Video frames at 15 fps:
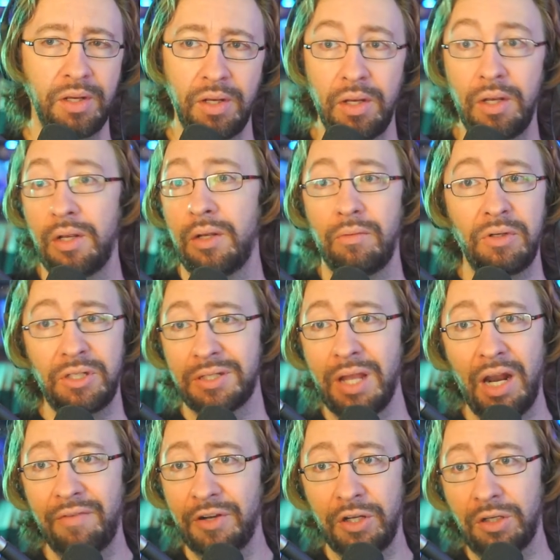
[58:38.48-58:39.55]
yeah, which is
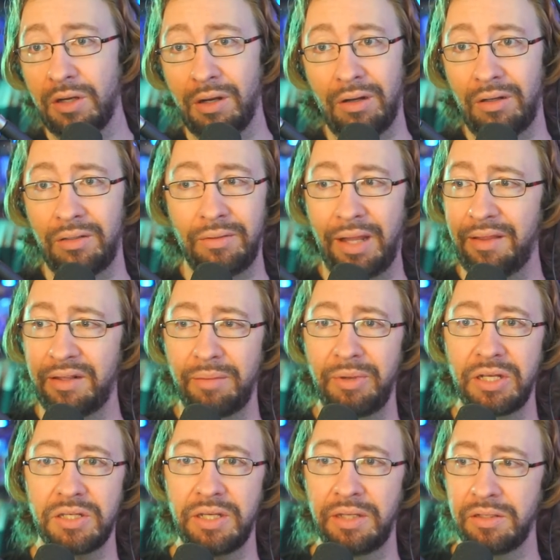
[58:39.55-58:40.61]
kind of a good call. I think that
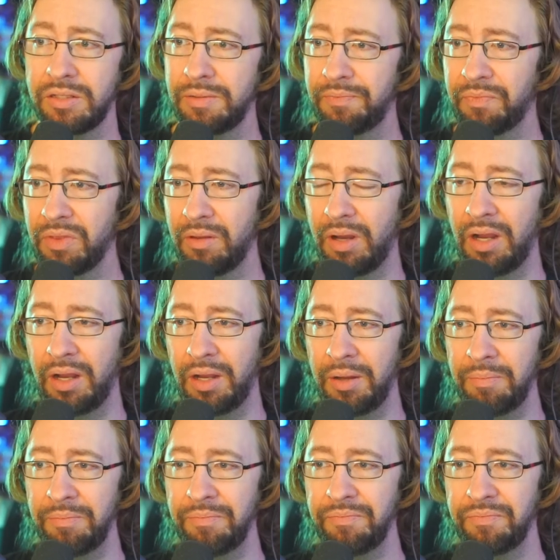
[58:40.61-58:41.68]
makes sense.
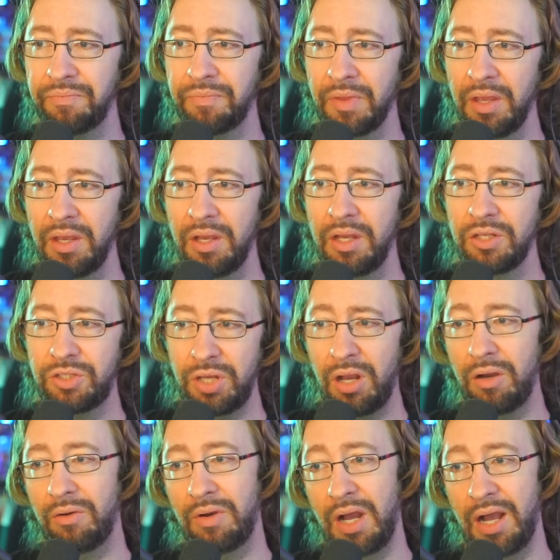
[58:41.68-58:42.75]
Um, yeah.
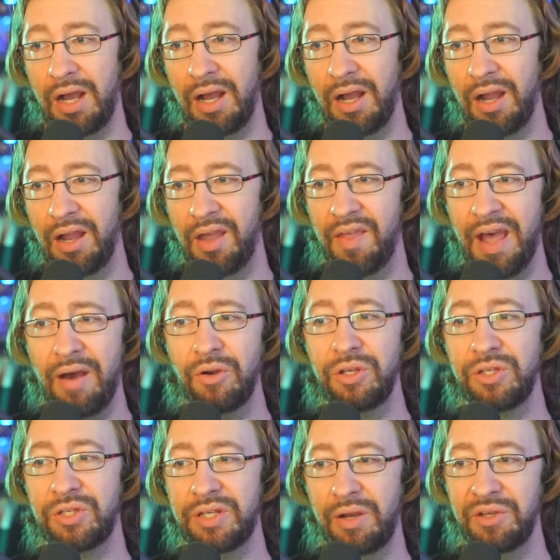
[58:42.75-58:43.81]
So uh, that
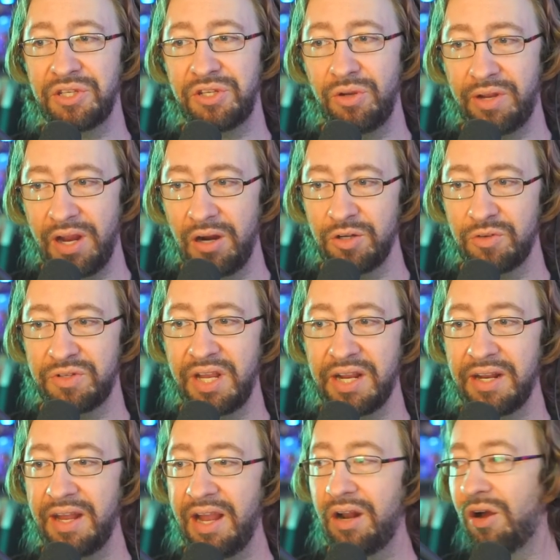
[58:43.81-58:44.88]
was that was new characters for
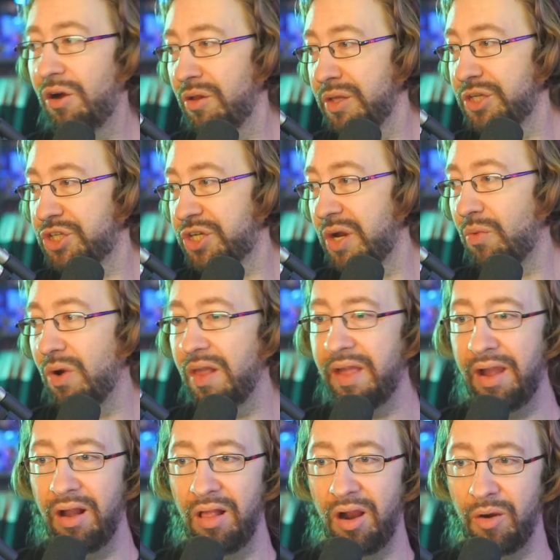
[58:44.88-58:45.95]
Tekken 8. Holy shit, where
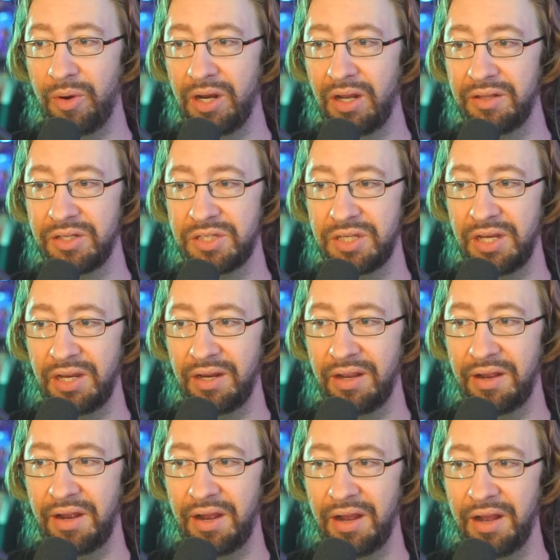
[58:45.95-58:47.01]
the hell are we on this thing?
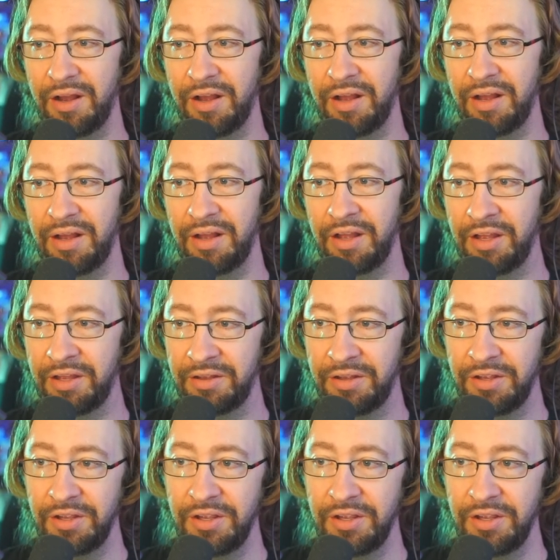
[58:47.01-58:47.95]
Uh,